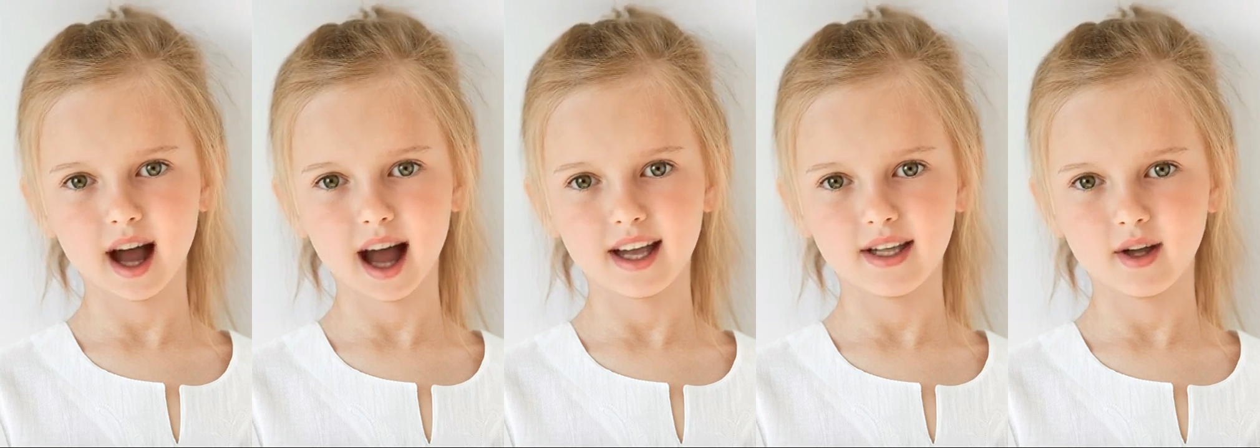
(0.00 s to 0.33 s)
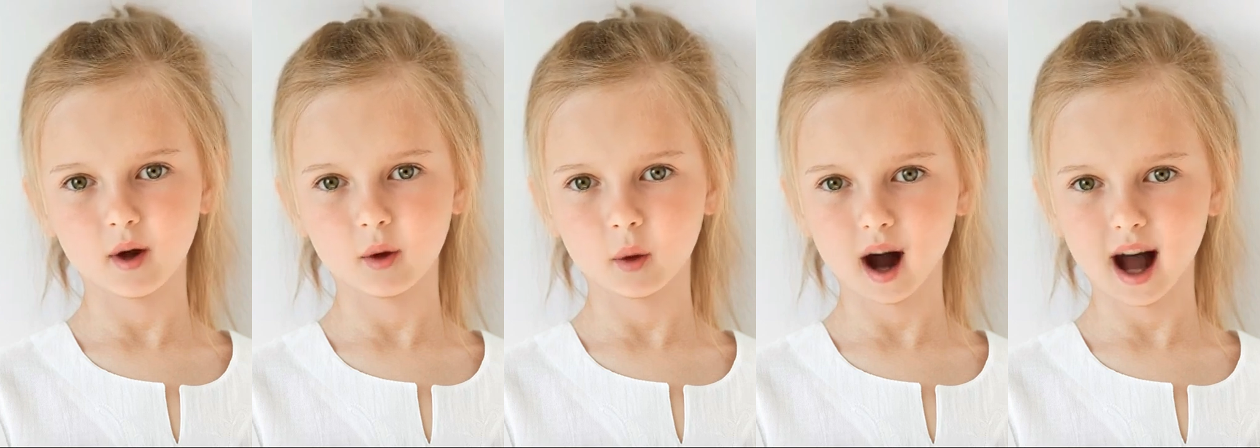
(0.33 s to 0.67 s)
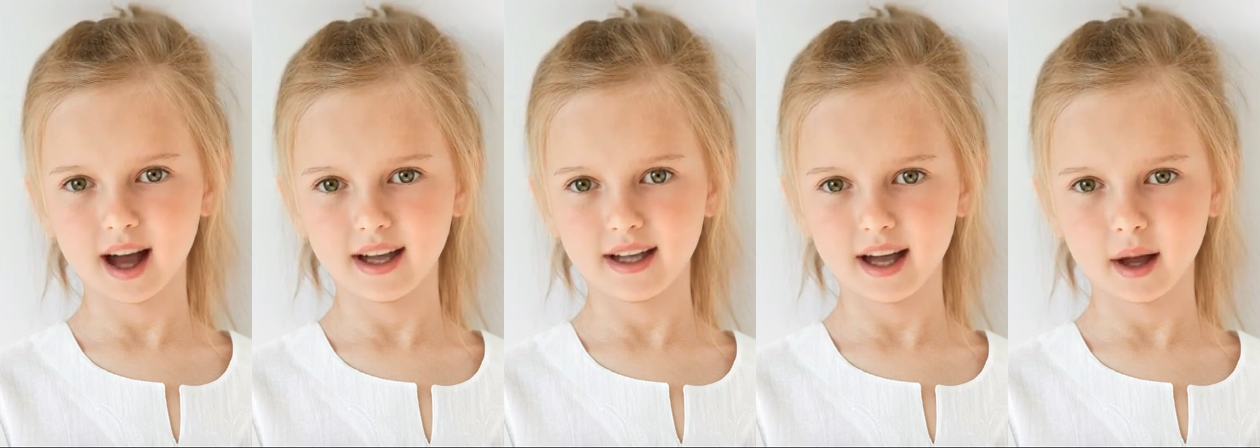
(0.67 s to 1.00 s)
and
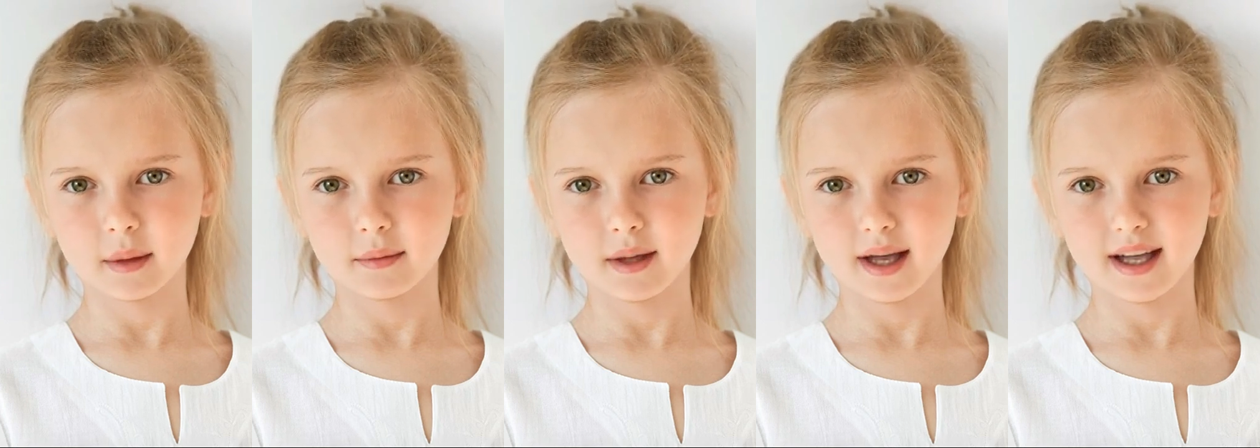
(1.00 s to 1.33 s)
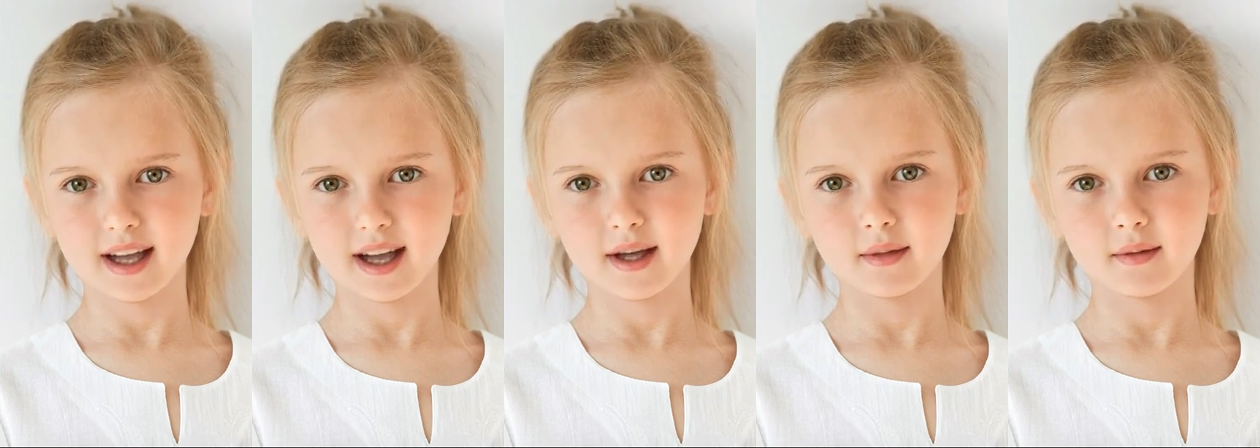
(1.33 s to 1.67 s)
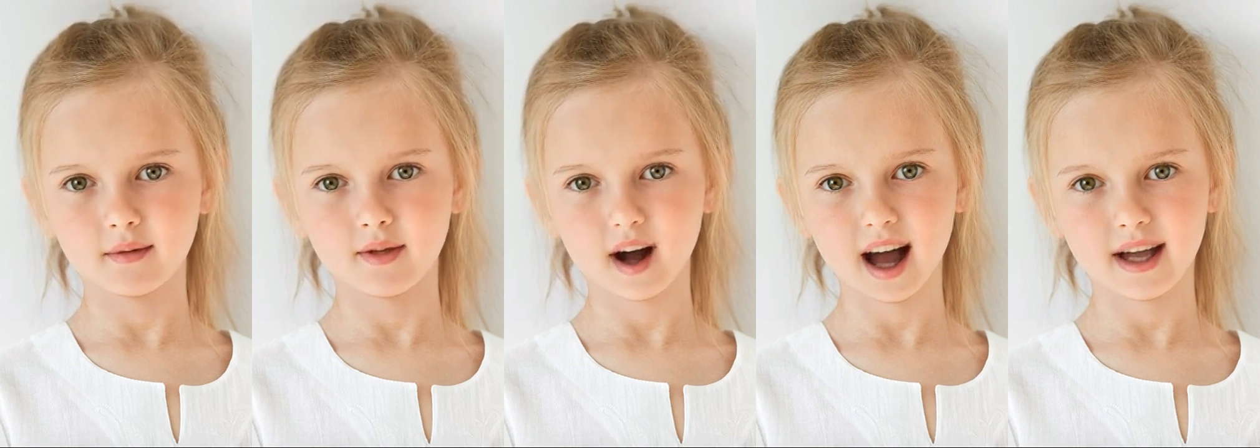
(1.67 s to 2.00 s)
wine, meaning
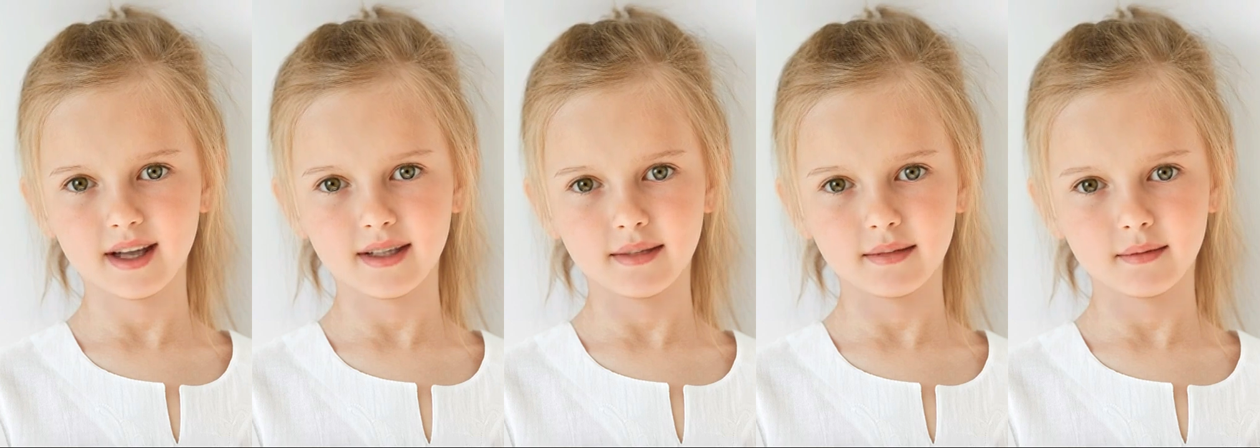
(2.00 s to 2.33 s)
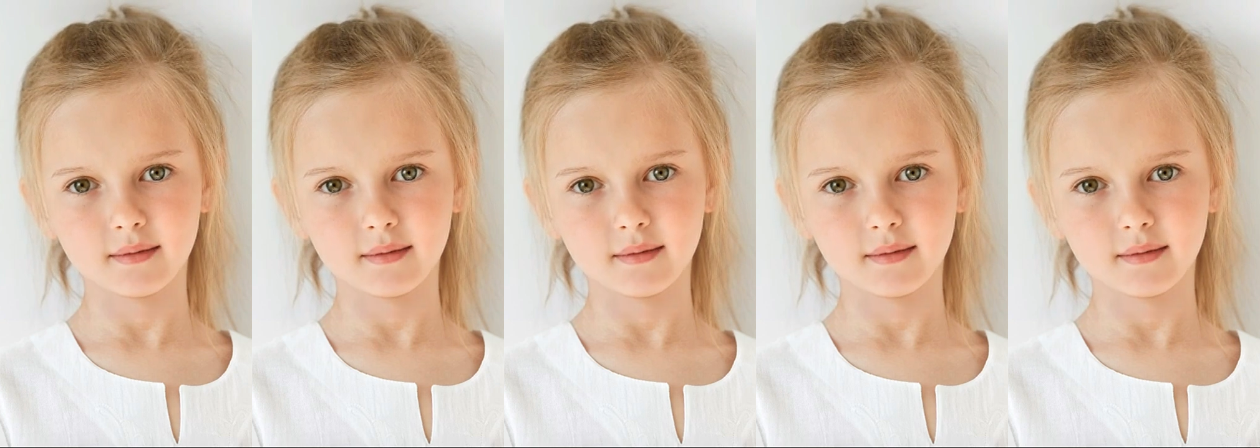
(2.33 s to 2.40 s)
friend.